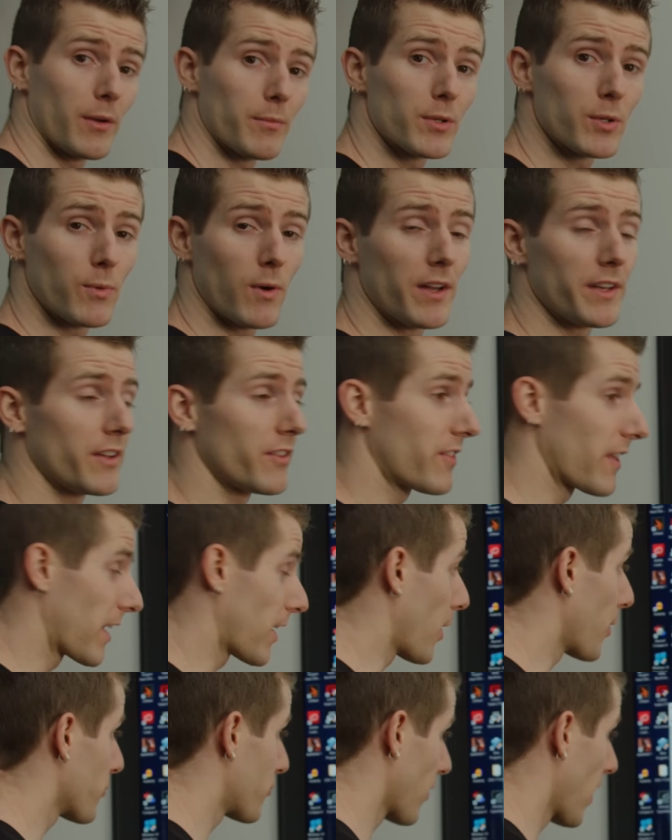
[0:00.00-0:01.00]
Number one is that
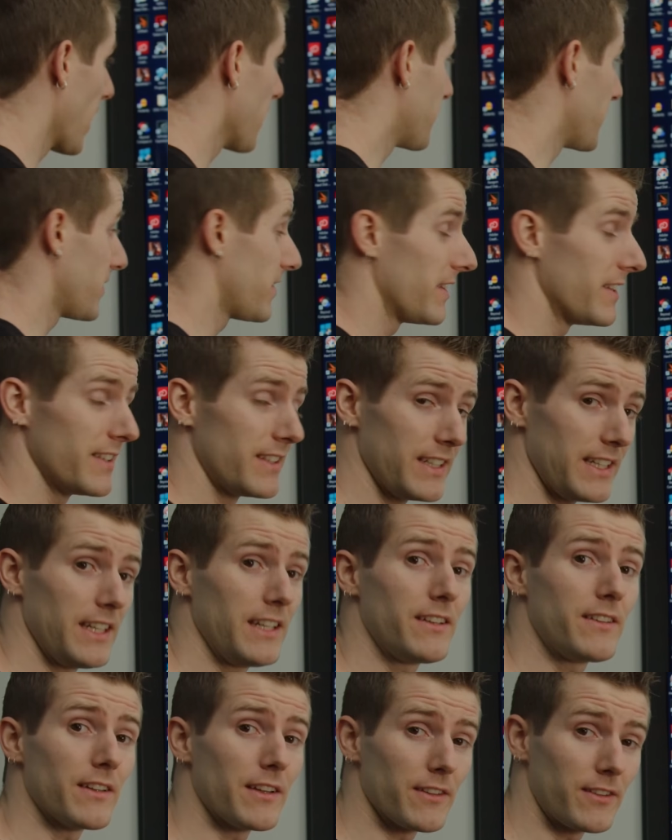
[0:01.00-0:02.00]
our drive is
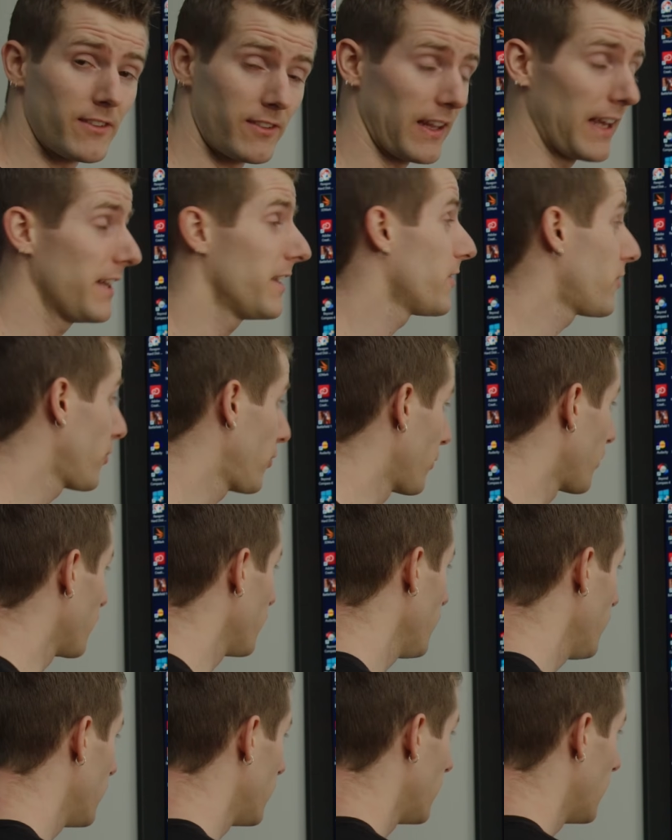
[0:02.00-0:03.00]
indeed SATA
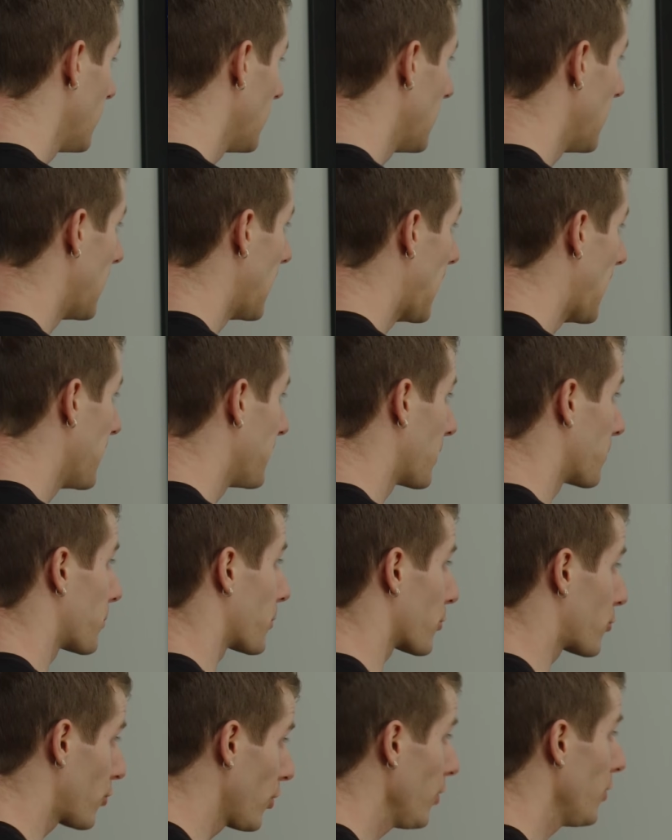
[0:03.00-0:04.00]
two, and
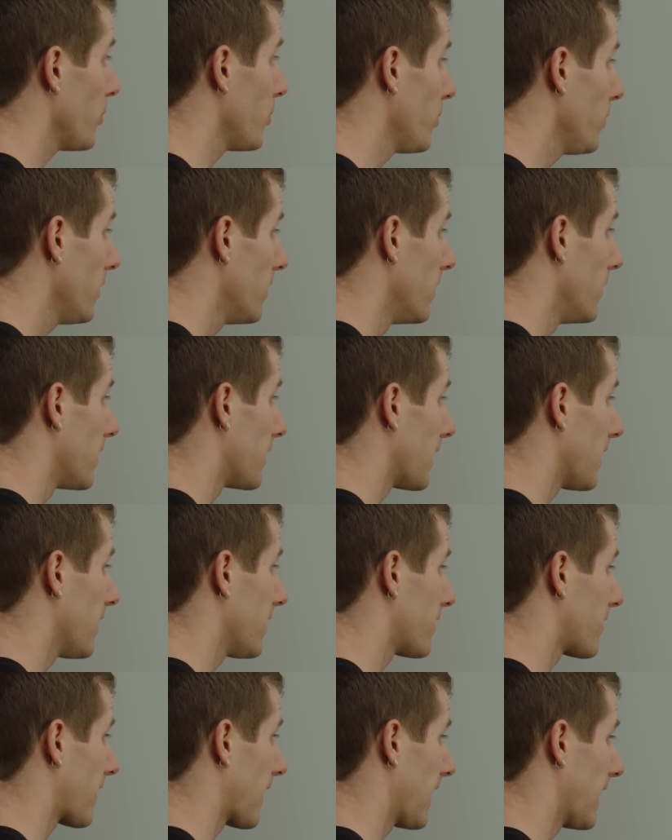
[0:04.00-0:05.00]
number two
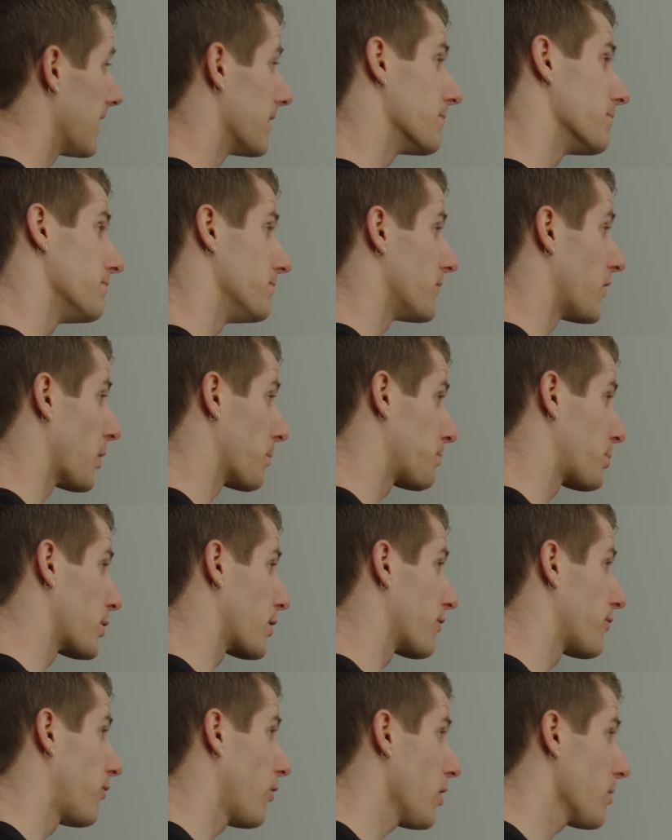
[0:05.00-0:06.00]
is that the
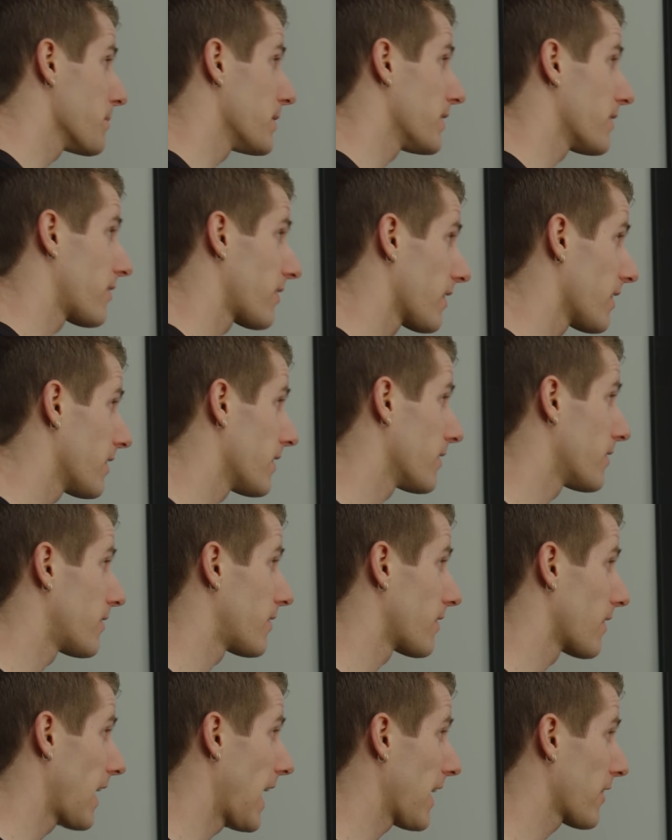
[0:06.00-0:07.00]
performance
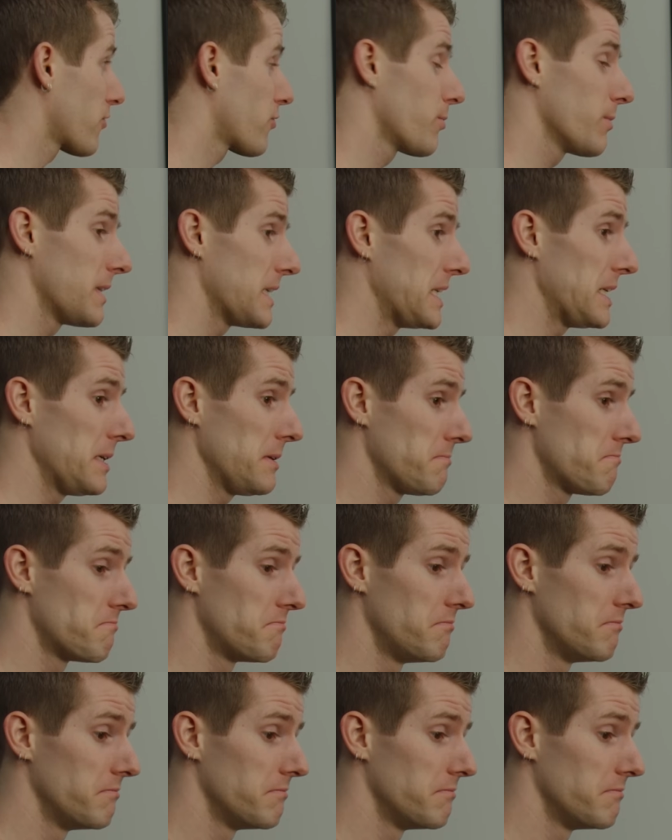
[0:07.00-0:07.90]
is actually